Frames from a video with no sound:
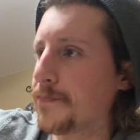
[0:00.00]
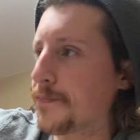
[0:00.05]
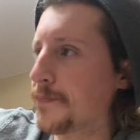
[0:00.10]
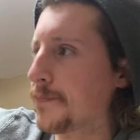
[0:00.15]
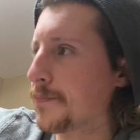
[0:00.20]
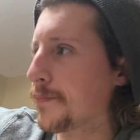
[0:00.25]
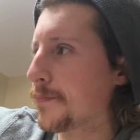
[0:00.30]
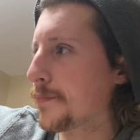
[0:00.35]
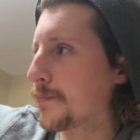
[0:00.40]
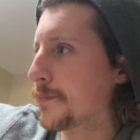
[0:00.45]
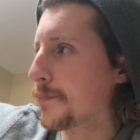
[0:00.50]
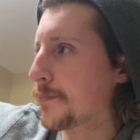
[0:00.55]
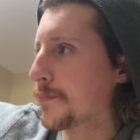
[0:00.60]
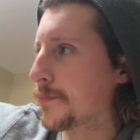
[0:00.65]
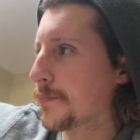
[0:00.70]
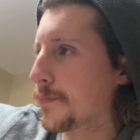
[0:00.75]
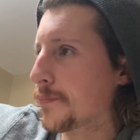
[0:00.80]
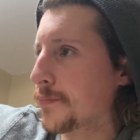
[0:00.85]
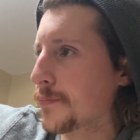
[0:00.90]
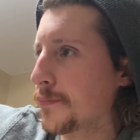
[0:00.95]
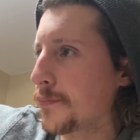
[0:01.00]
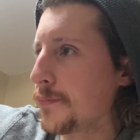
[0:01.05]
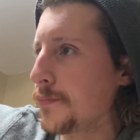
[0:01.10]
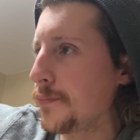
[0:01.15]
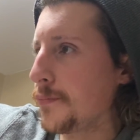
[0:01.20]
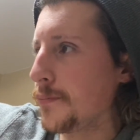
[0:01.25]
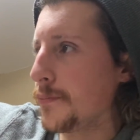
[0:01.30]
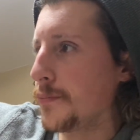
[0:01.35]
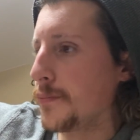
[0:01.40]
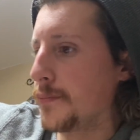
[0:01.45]

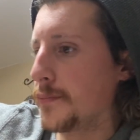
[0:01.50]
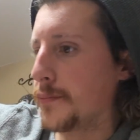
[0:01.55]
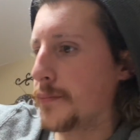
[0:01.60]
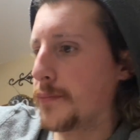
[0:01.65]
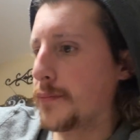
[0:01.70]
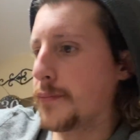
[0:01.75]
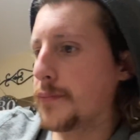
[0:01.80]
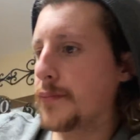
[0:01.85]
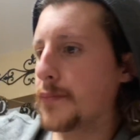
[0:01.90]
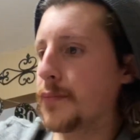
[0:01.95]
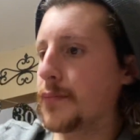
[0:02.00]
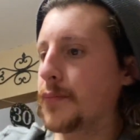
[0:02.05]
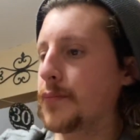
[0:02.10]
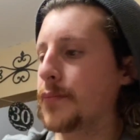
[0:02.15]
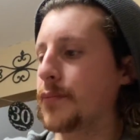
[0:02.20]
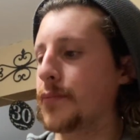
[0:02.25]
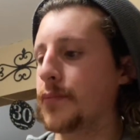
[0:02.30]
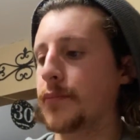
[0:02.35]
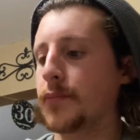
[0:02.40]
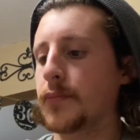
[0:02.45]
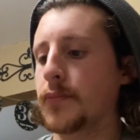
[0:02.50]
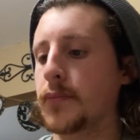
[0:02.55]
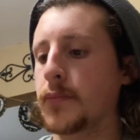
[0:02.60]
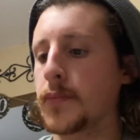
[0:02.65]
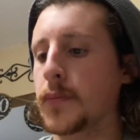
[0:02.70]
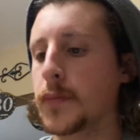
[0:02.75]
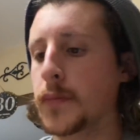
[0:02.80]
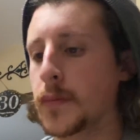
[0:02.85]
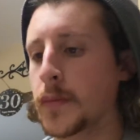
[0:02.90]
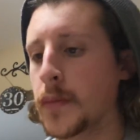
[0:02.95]

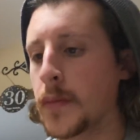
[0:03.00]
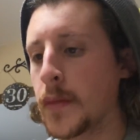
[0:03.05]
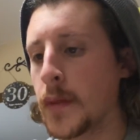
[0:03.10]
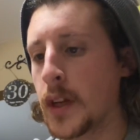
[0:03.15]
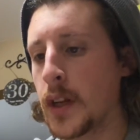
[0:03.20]
No one is speaking in this clip.